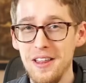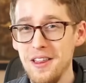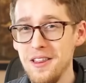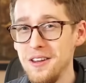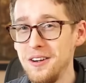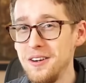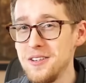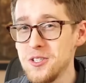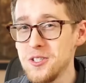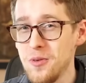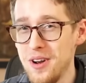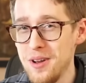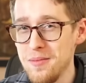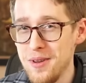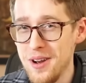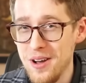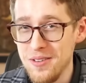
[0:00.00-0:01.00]
There is
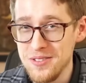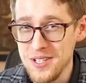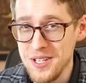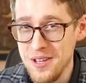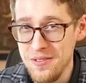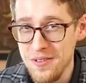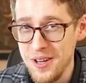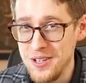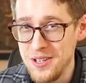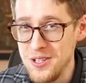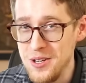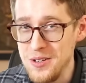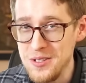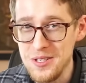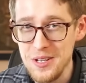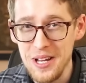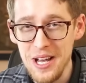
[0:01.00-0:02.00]
quite a bit of significant
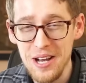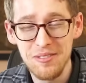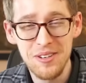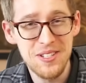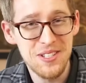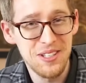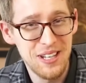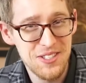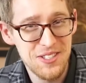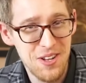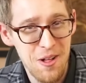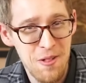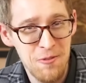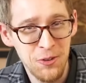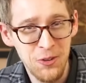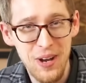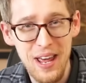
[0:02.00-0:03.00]
news to cover, so let's
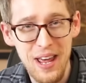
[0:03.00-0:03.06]
go through